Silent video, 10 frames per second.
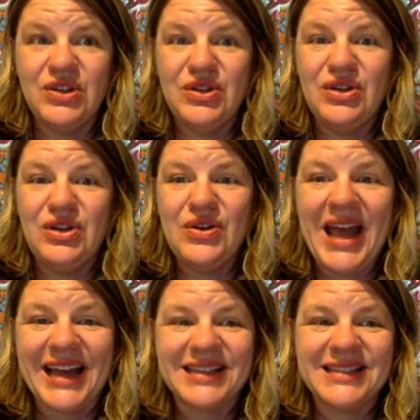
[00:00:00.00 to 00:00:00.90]
you to do
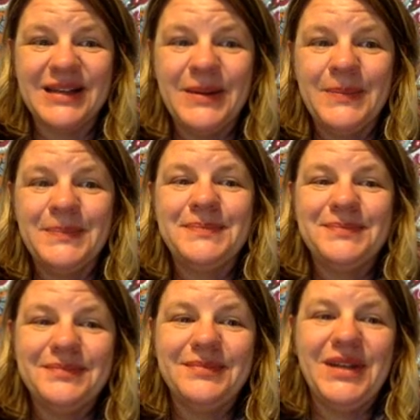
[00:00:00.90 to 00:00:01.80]
next?
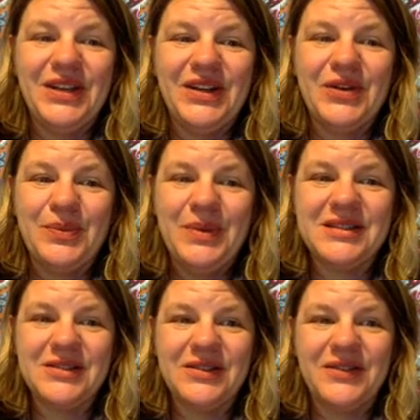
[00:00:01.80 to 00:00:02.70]
Make your own
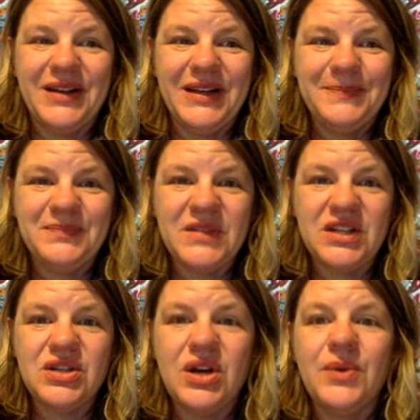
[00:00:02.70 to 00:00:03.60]
pixel art, right?
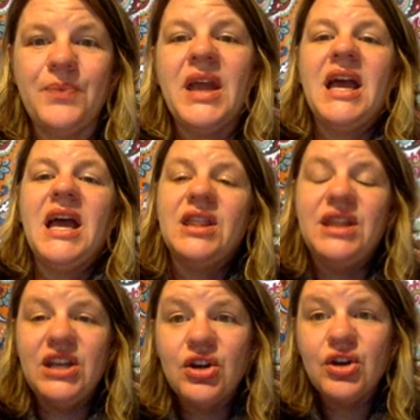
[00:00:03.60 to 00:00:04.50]
So
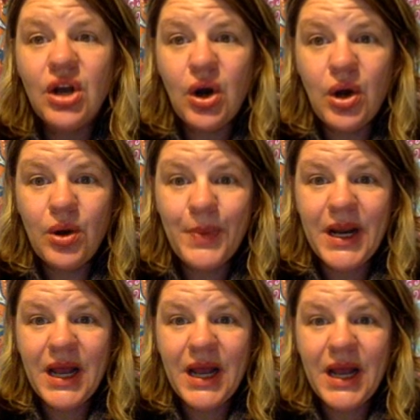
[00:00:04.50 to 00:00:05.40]
then you're going to
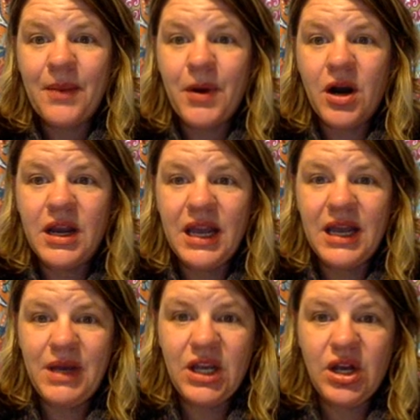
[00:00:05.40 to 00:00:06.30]
open up Arcade
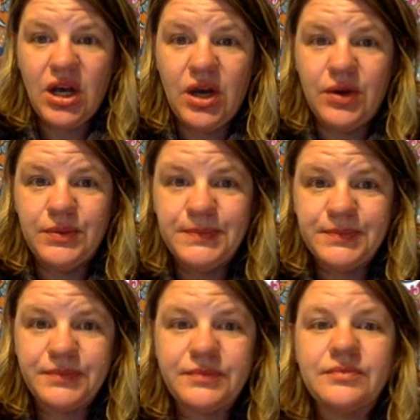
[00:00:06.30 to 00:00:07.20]
Make Code
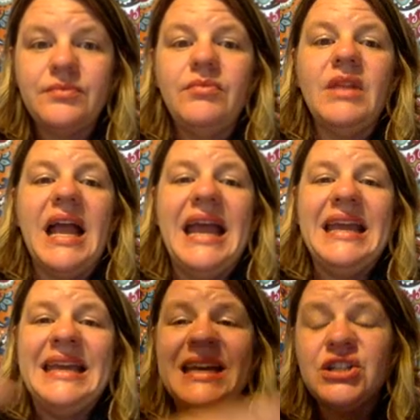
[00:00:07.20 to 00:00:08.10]

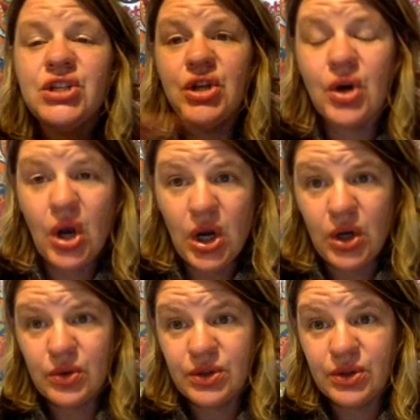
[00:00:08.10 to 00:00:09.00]
and get to your
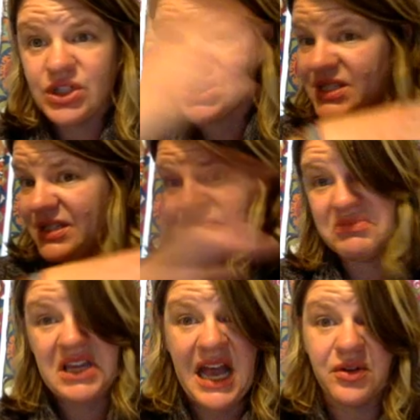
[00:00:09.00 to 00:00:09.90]
own just
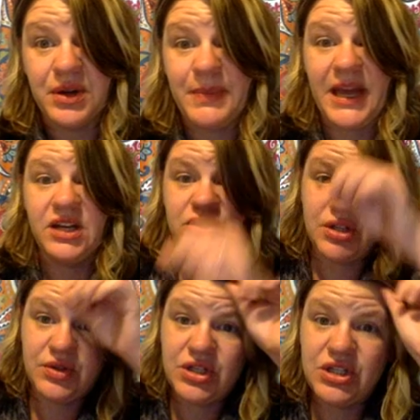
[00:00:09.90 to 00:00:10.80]
gallery page.
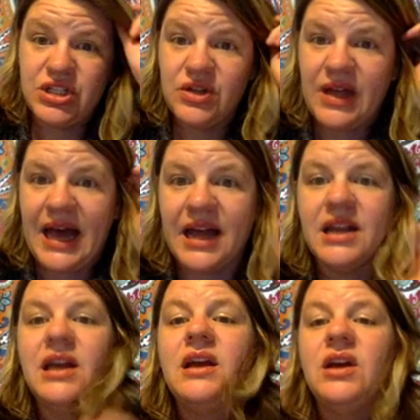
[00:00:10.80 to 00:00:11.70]
So to do that,
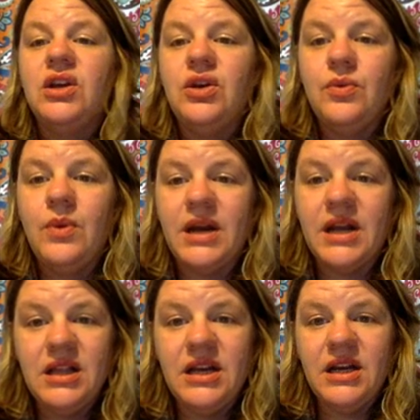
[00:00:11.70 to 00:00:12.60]
you want to
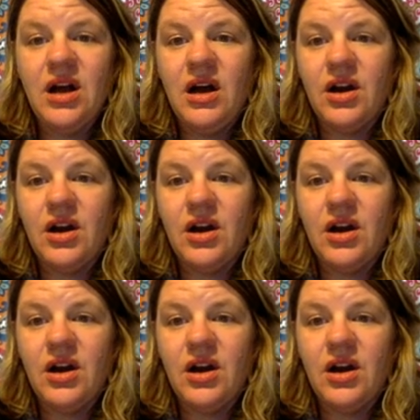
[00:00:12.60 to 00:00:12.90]
click on